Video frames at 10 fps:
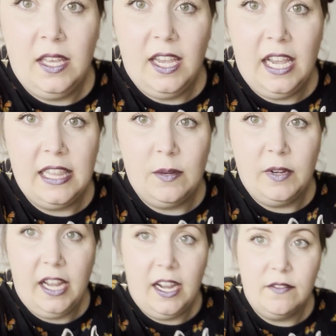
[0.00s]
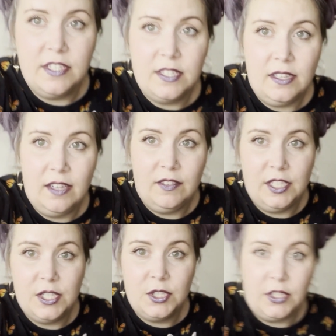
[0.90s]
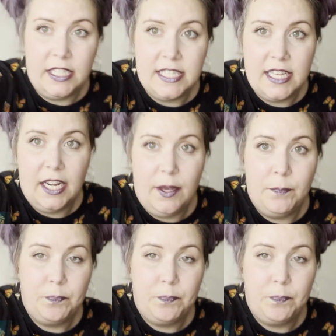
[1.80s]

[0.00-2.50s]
and then we have this lovely screen set up.